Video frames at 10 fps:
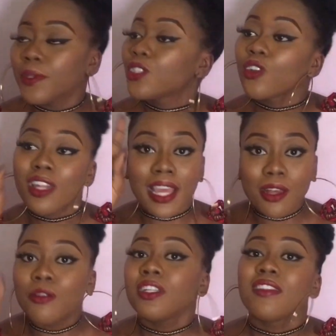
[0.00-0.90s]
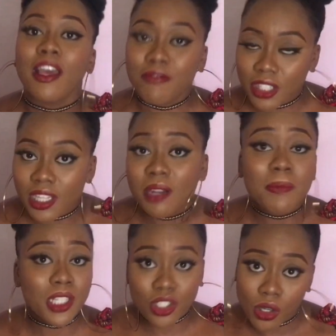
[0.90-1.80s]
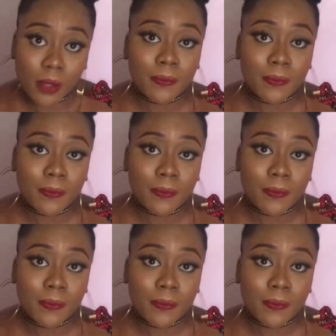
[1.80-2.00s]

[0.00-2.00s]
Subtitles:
picture, like only that recent picture.